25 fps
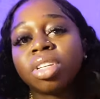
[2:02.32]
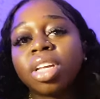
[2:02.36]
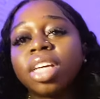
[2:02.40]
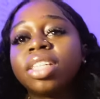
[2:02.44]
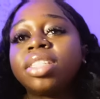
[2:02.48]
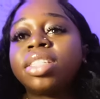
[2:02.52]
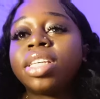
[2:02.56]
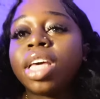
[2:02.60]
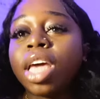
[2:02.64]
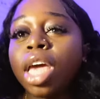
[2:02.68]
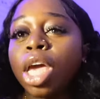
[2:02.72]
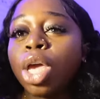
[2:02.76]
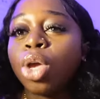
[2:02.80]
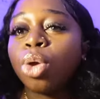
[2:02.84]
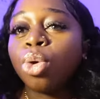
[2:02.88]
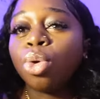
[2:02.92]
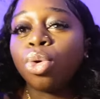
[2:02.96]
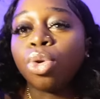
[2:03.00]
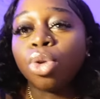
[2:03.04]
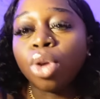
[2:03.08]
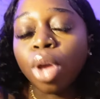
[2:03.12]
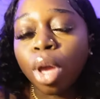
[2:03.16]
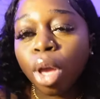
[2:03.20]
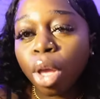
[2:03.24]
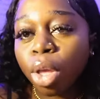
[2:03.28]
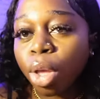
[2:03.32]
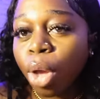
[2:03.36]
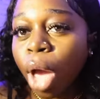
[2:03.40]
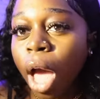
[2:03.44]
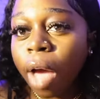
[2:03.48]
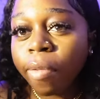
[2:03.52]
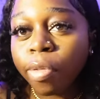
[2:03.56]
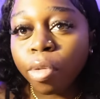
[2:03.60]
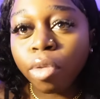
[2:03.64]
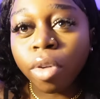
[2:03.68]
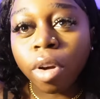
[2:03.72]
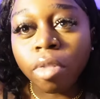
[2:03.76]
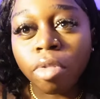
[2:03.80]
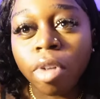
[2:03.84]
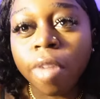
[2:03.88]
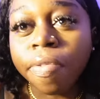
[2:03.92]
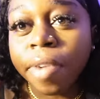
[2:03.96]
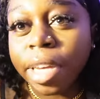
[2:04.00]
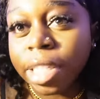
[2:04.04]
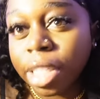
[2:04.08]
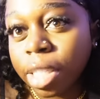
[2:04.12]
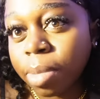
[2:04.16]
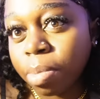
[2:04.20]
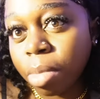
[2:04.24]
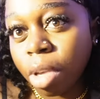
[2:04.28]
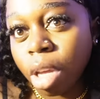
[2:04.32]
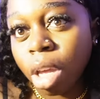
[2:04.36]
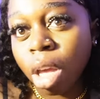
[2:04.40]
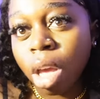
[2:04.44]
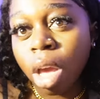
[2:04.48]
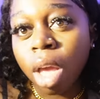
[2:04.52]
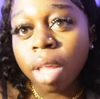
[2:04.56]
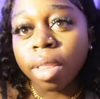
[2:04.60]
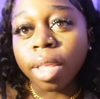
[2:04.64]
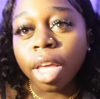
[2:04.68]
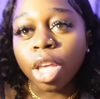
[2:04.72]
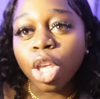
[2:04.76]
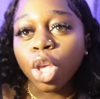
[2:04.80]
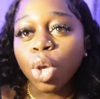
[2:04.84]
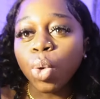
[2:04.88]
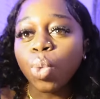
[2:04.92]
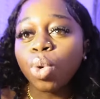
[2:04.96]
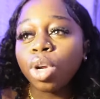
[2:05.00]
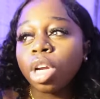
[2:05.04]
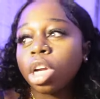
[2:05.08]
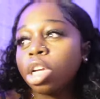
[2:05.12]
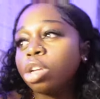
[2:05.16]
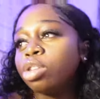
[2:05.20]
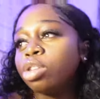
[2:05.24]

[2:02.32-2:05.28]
let's say you have a rough estimate that you want to